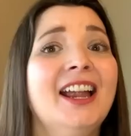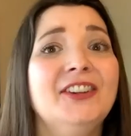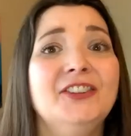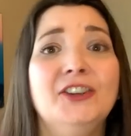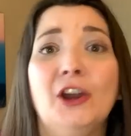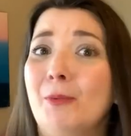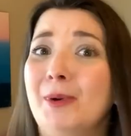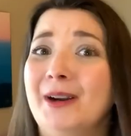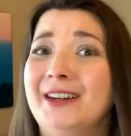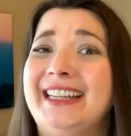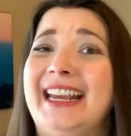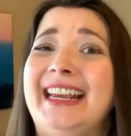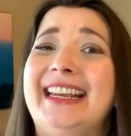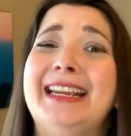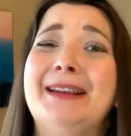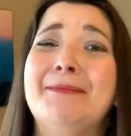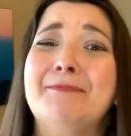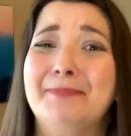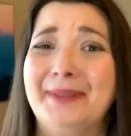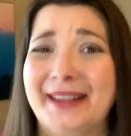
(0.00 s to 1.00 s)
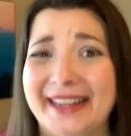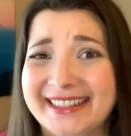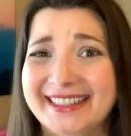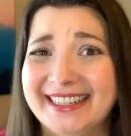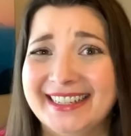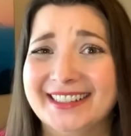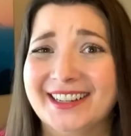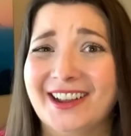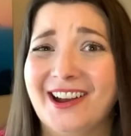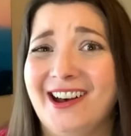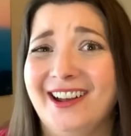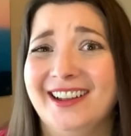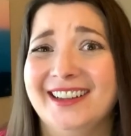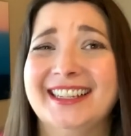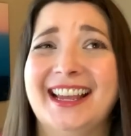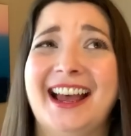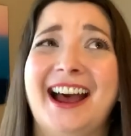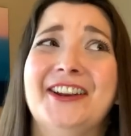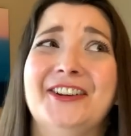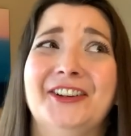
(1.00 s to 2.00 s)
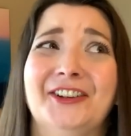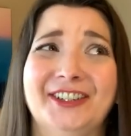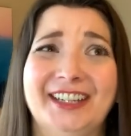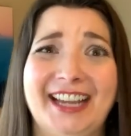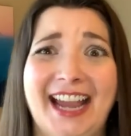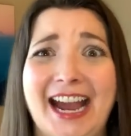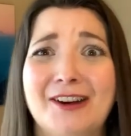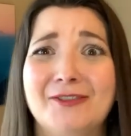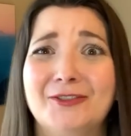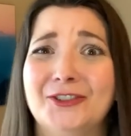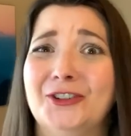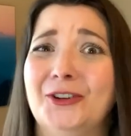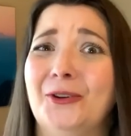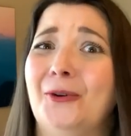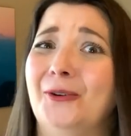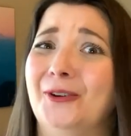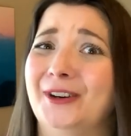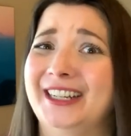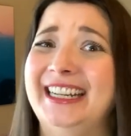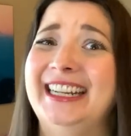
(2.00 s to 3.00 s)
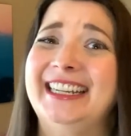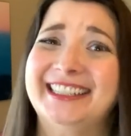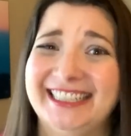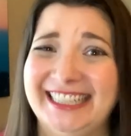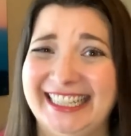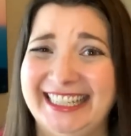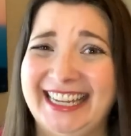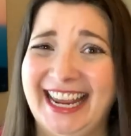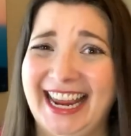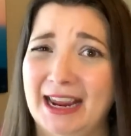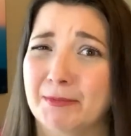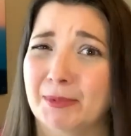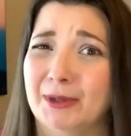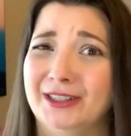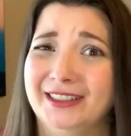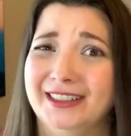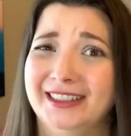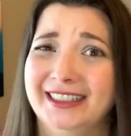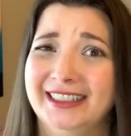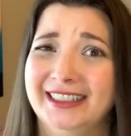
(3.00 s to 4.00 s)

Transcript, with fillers: No more taking business calls on your couch or kitchen table.